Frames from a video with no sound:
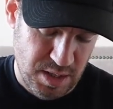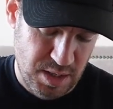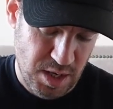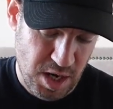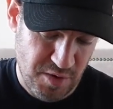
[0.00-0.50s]

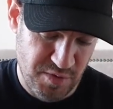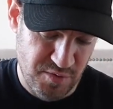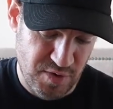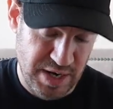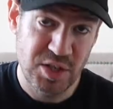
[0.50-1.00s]

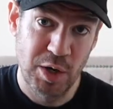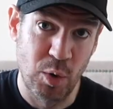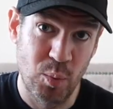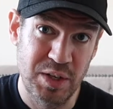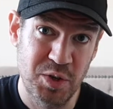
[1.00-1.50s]
current rate, do you know
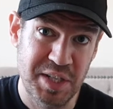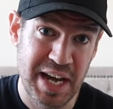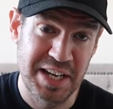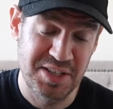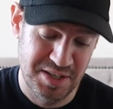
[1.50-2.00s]
what, we'll do a
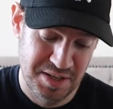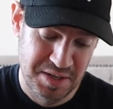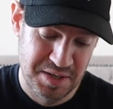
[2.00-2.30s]
test.